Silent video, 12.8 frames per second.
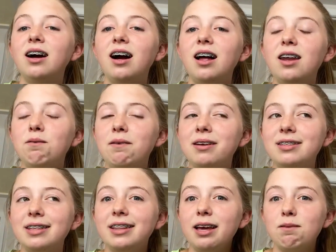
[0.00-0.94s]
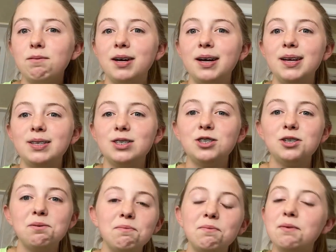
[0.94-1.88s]
an amazing thing because
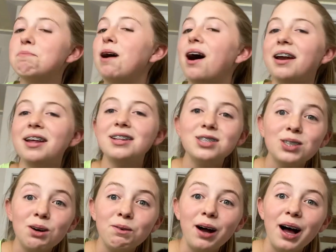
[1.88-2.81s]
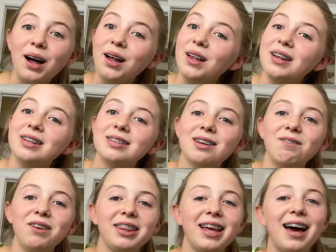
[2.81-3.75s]
we bonded so well and stuff
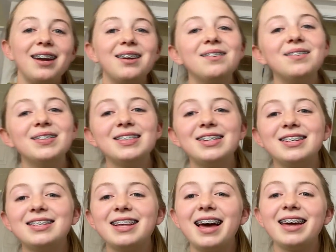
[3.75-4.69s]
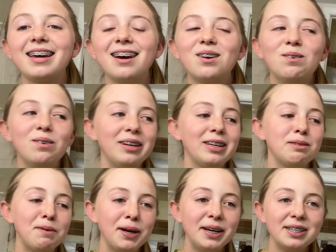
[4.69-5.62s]
like that, and it was just like a cool
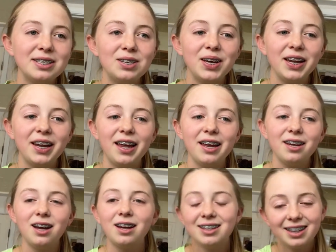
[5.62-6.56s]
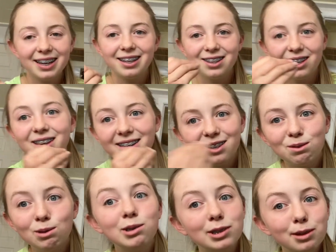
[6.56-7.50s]
experience. You get not a
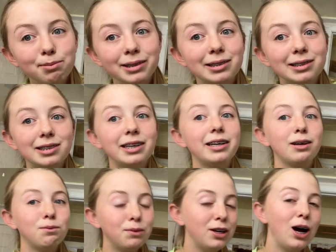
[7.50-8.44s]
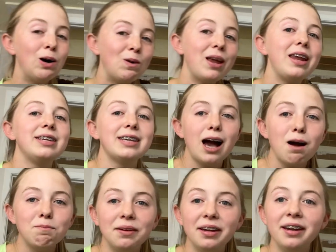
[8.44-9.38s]
cool experience. Like, I would not want it to
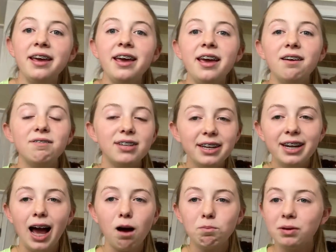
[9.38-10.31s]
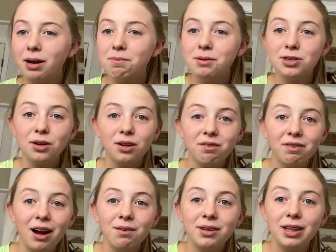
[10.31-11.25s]
happen. If it didn't happen, I'd be totally
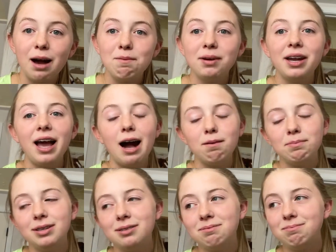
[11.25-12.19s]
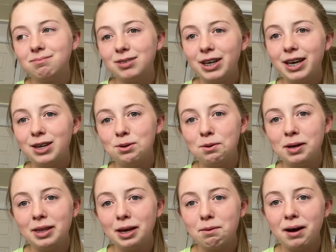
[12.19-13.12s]
fine with that, but it happened. You can't do
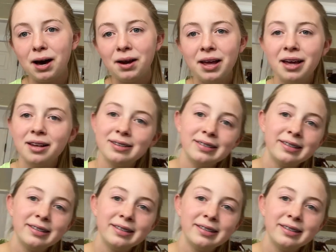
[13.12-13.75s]
anything about it.